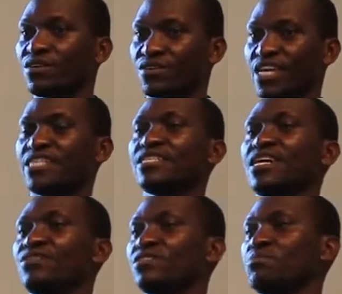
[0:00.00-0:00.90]
Right
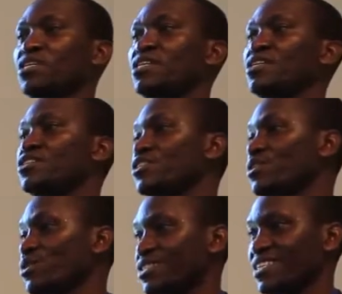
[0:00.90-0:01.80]
now speaking, she
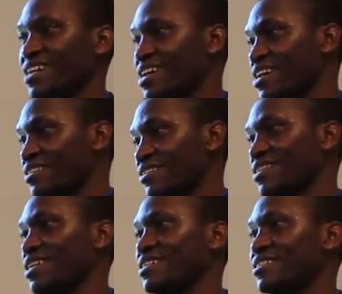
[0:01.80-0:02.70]
lost her
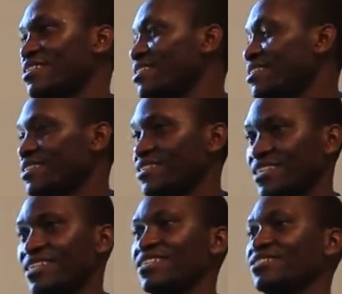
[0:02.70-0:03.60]
eyesight.
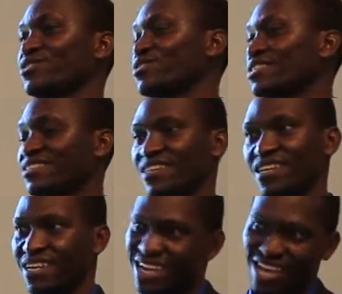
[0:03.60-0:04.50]
She is not
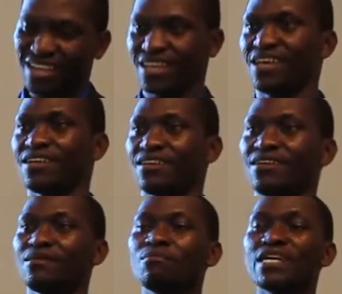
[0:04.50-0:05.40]
seeing again,
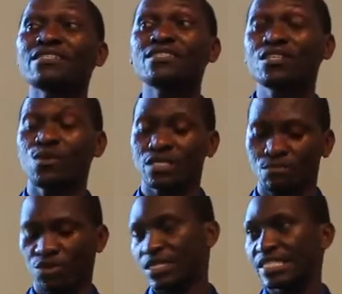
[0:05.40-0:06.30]
but she was
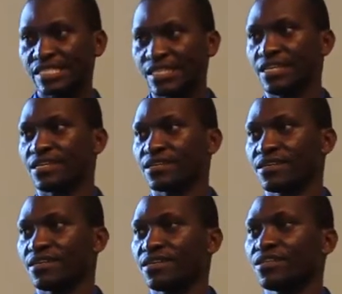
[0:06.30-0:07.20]
born seeing.
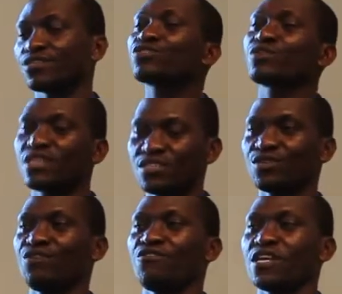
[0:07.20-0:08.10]
So
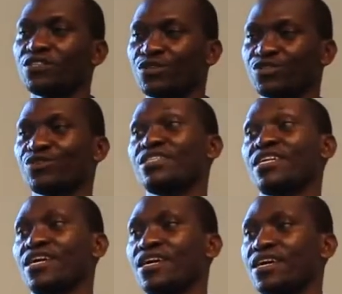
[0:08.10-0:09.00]
this orphanage also
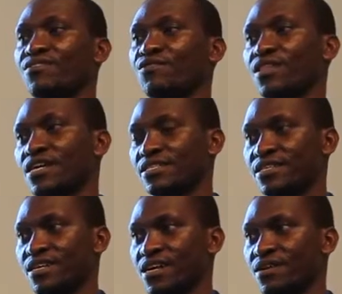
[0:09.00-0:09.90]
take care for that
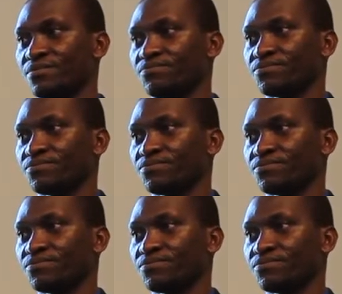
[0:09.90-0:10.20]
girl.